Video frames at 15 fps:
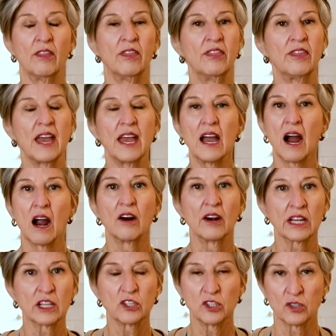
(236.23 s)
They are
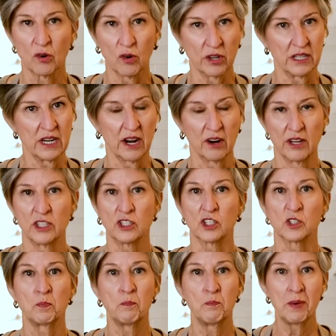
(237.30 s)
extraordinary,
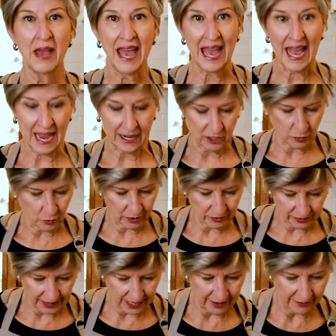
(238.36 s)
just packed
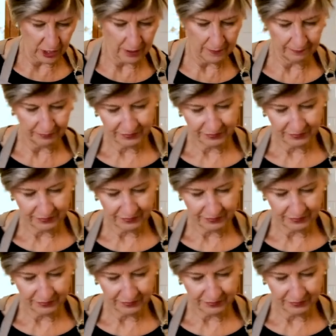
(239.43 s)
with flavor.